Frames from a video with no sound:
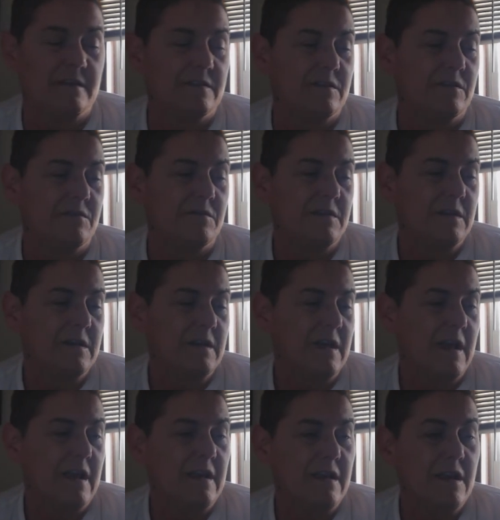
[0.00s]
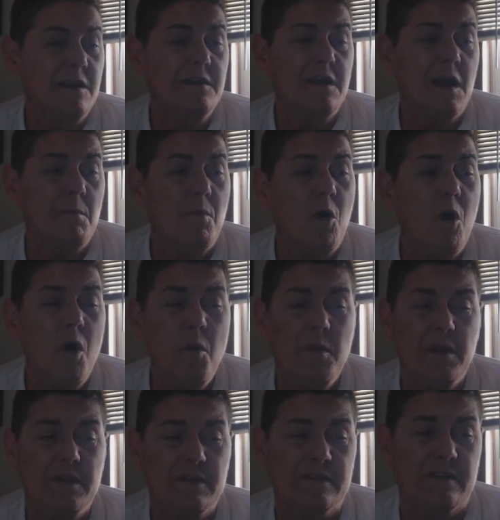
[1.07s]
So, and then come home
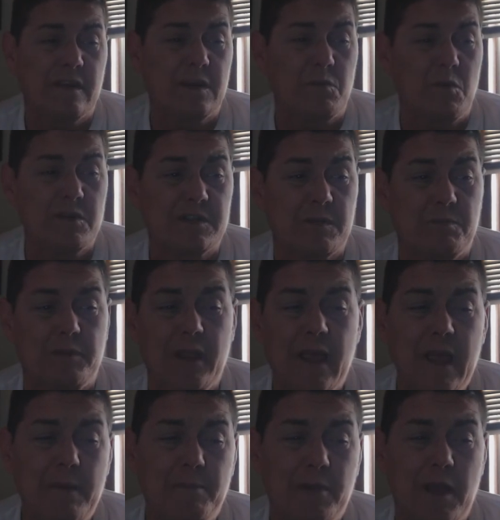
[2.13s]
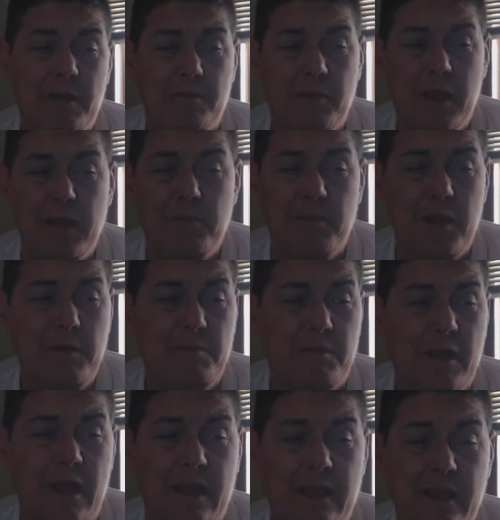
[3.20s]
and just like wants to play, play, play, play,
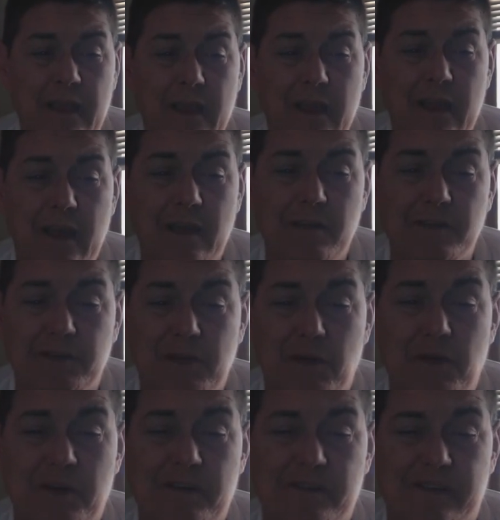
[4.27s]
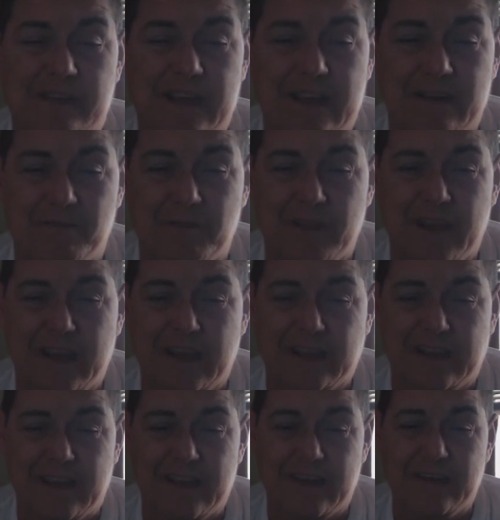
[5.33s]
play. I just don't understand where they
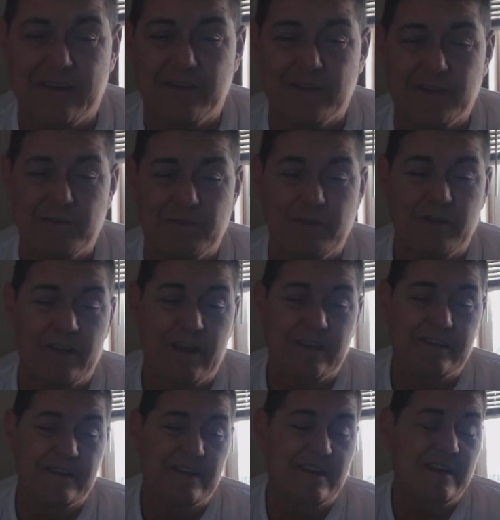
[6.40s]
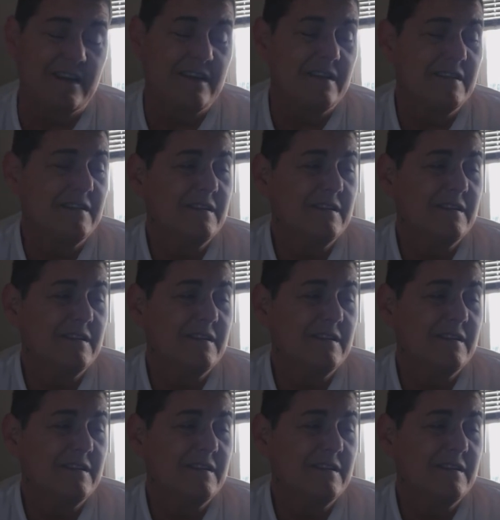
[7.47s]
get that energy when they're that tiny.